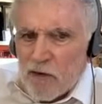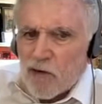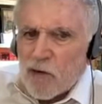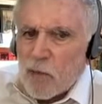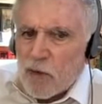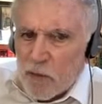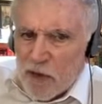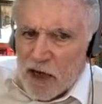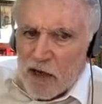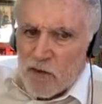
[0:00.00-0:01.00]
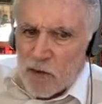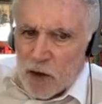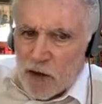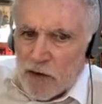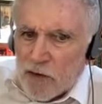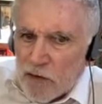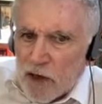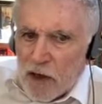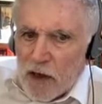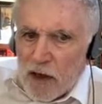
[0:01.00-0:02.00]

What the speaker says: extremely bad experience